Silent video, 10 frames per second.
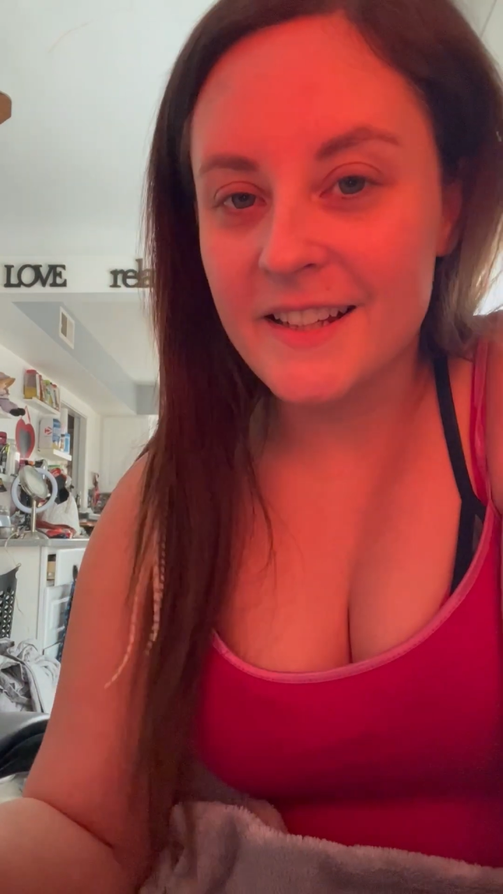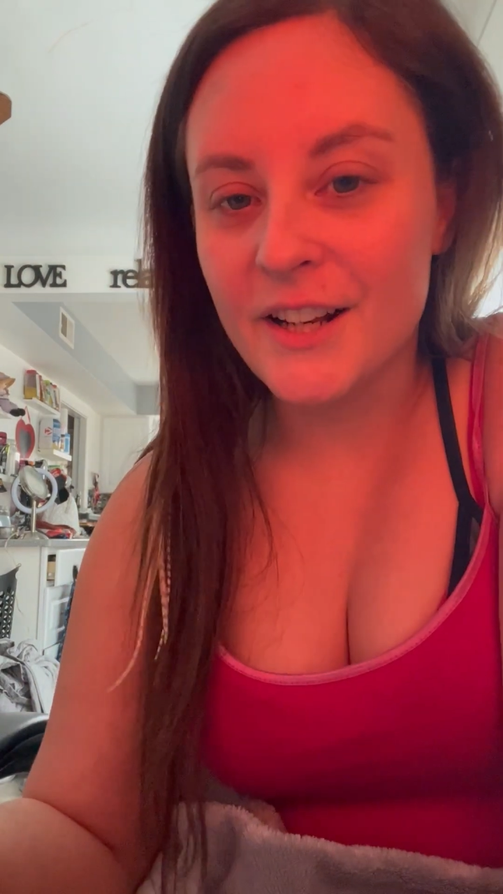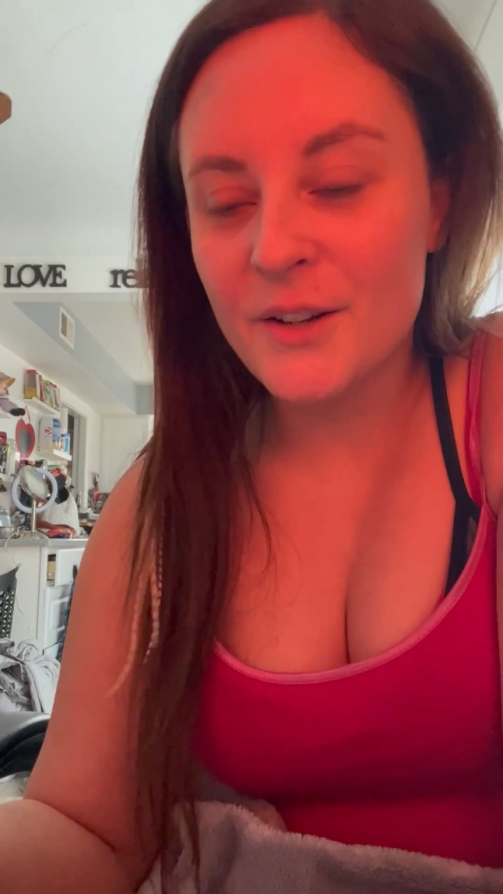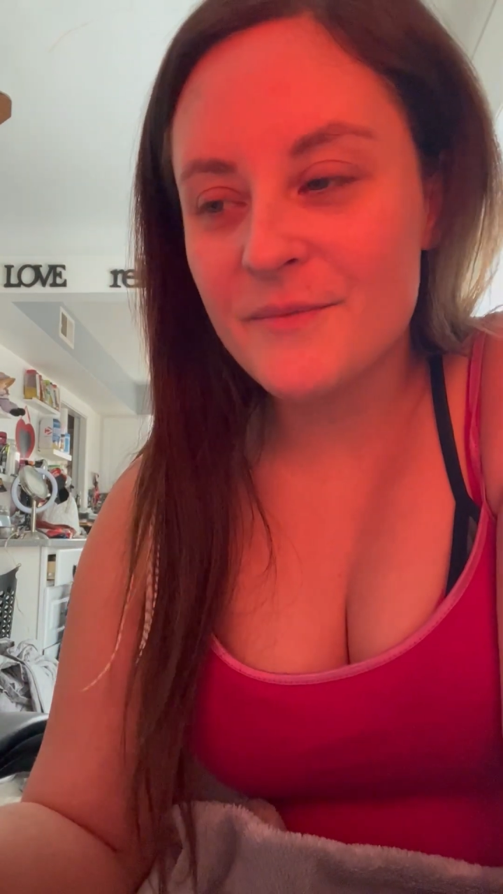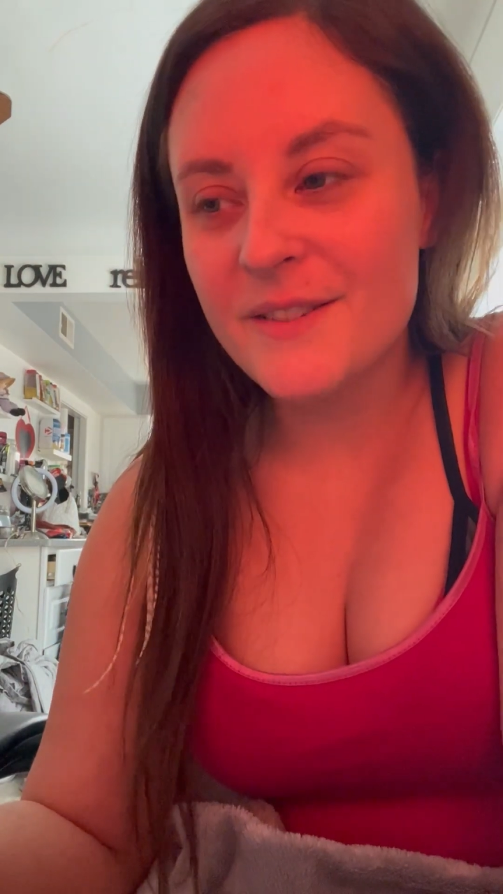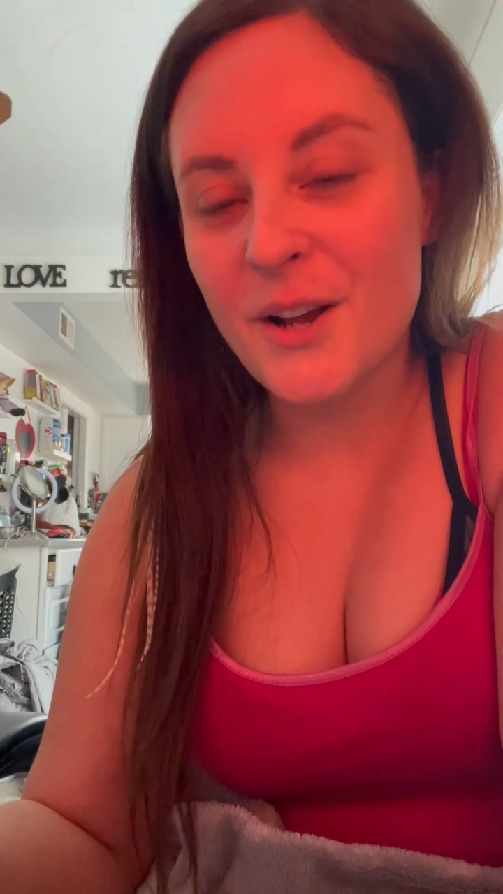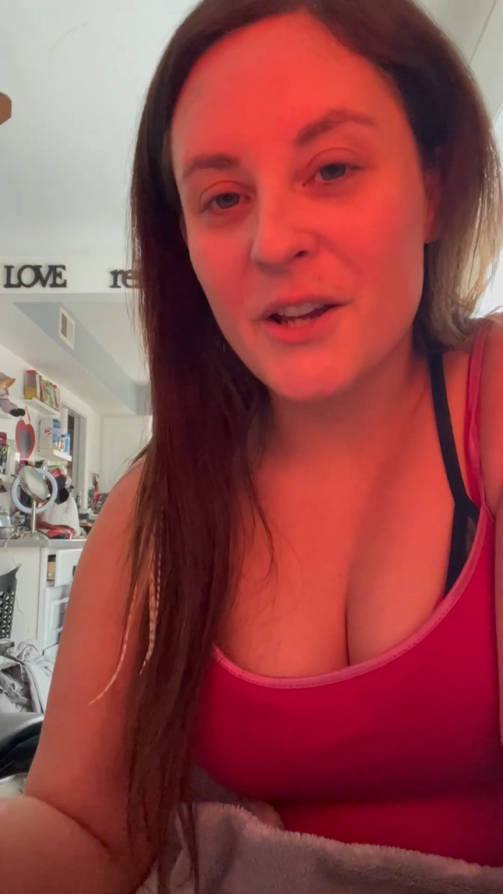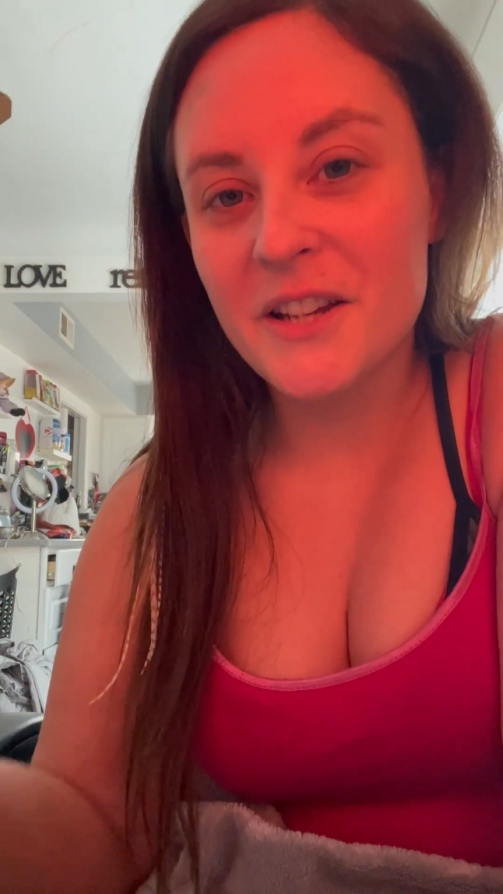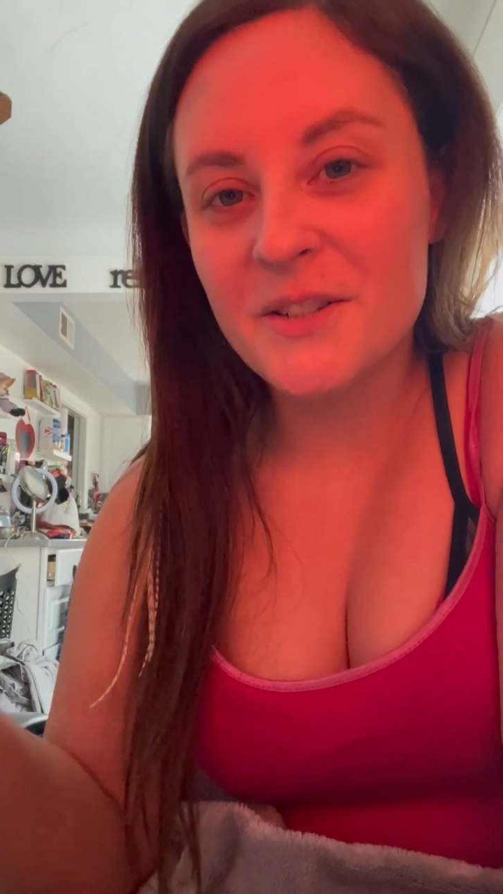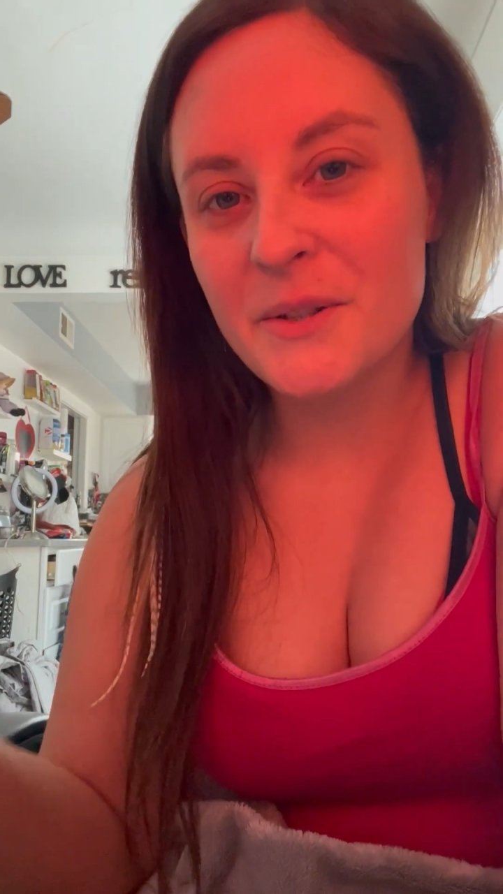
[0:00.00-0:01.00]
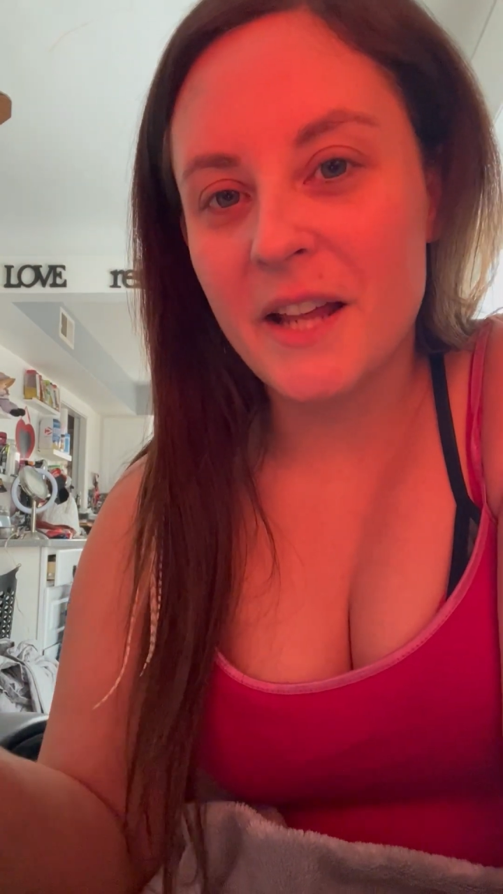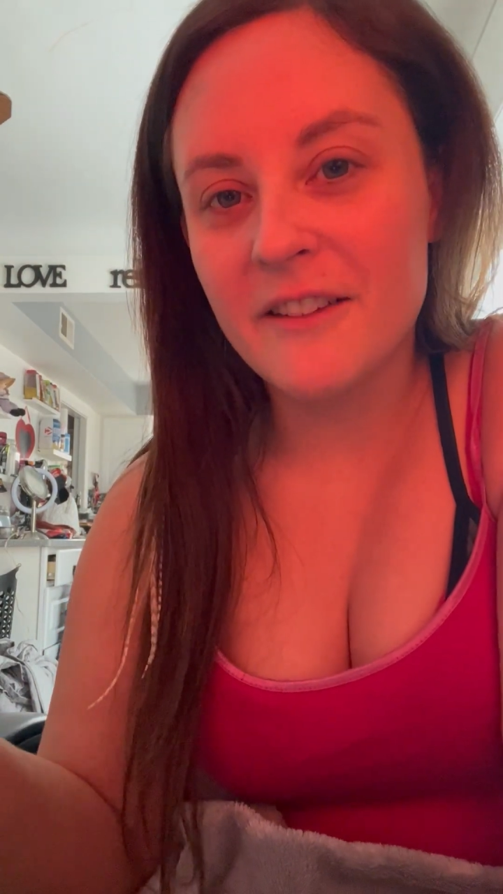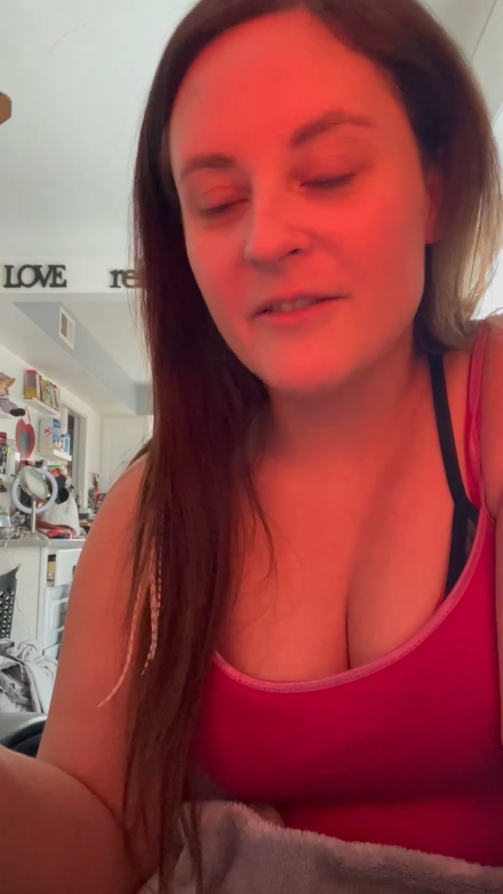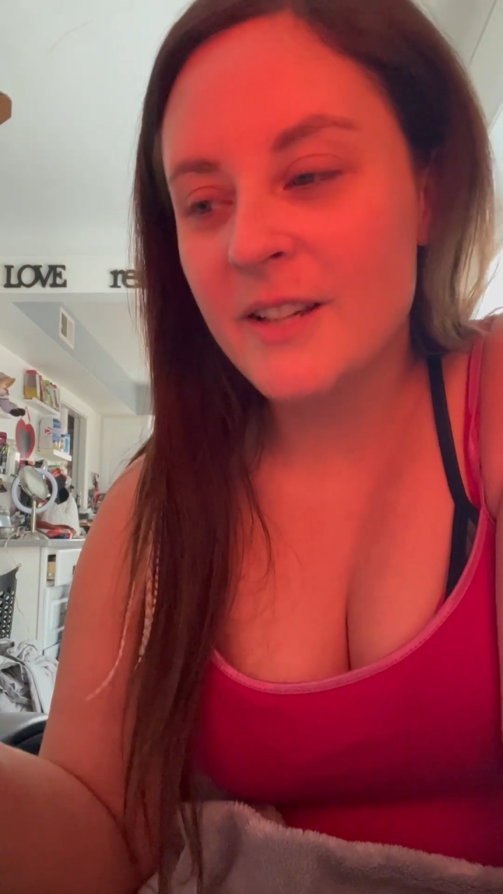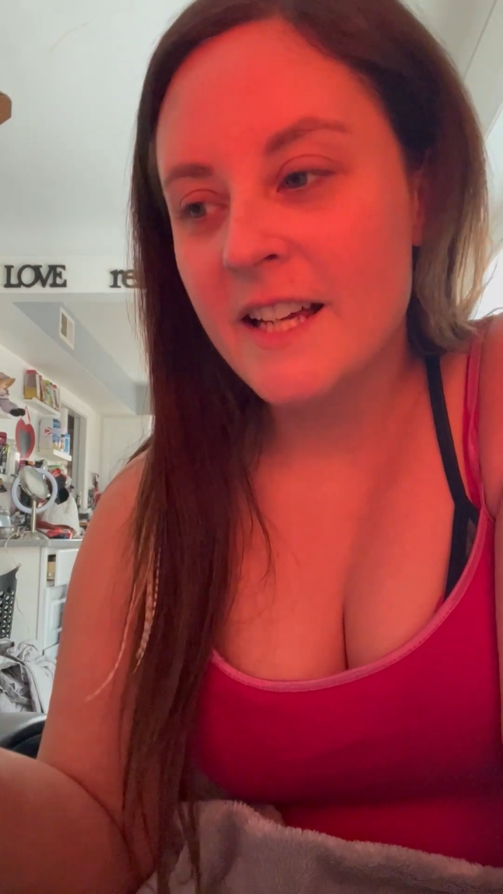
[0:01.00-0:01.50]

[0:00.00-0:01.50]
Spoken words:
You know, that's all you can do in life.